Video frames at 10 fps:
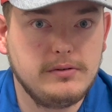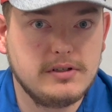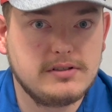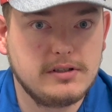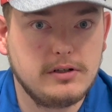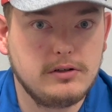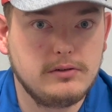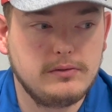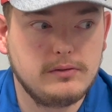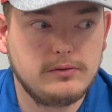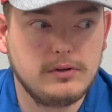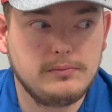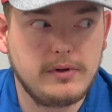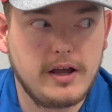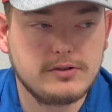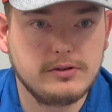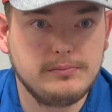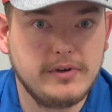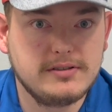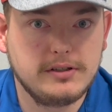itself from actually
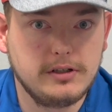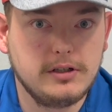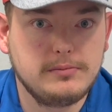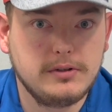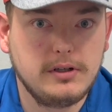messing up.